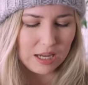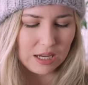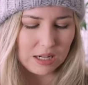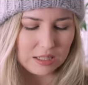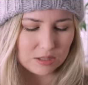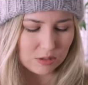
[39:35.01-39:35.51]

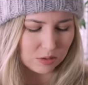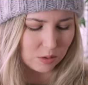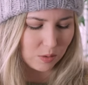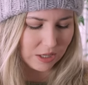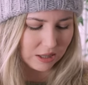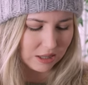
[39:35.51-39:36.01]
and it's also
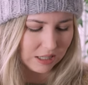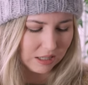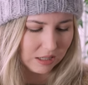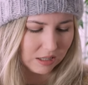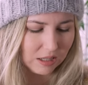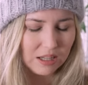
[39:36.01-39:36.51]
quite
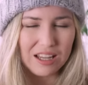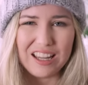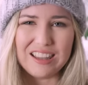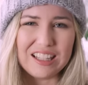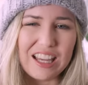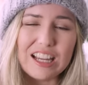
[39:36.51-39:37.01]
thin,
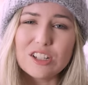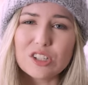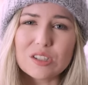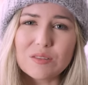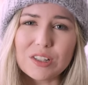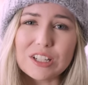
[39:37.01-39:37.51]
and the gauge
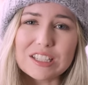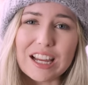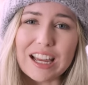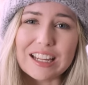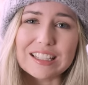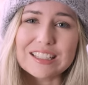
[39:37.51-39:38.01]
isn't very
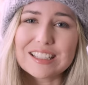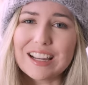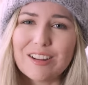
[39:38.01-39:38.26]
tight.